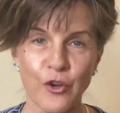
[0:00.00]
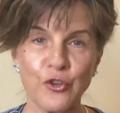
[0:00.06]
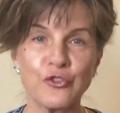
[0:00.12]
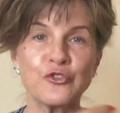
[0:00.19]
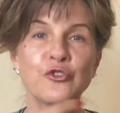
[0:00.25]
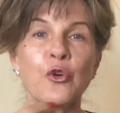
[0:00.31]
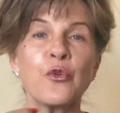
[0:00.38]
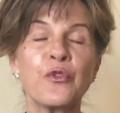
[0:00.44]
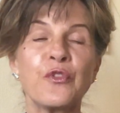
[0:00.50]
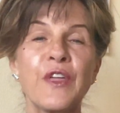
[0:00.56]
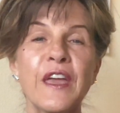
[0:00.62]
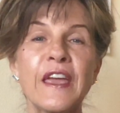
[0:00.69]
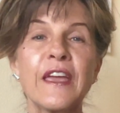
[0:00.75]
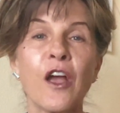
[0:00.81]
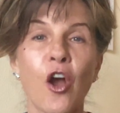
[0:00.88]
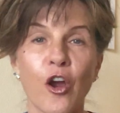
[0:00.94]
So
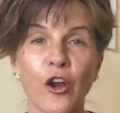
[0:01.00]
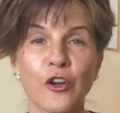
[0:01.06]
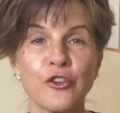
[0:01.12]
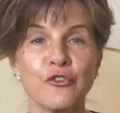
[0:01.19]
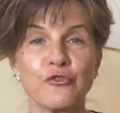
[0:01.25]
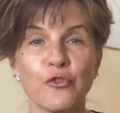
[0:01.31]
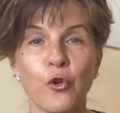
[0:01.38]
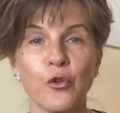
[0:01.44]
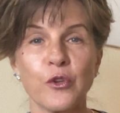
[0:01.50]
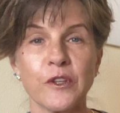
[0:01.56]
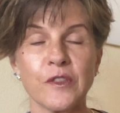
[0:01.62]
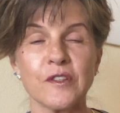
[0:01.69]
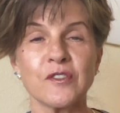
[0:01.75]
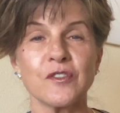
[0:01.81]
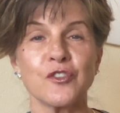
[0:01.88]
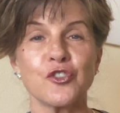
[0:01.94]
they are controlling
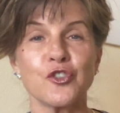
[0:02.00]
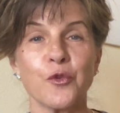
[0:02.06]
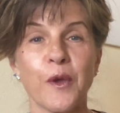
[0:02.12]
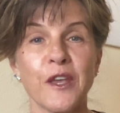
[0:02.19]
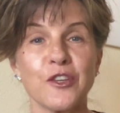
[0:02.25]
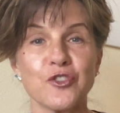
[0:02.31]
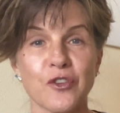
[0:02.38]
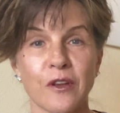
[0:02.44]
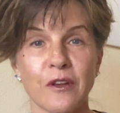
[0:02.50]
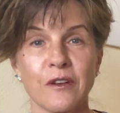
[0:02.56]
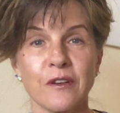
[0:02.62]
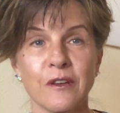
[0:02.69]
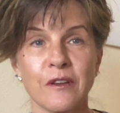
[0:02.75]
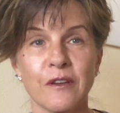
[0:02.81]
the situation.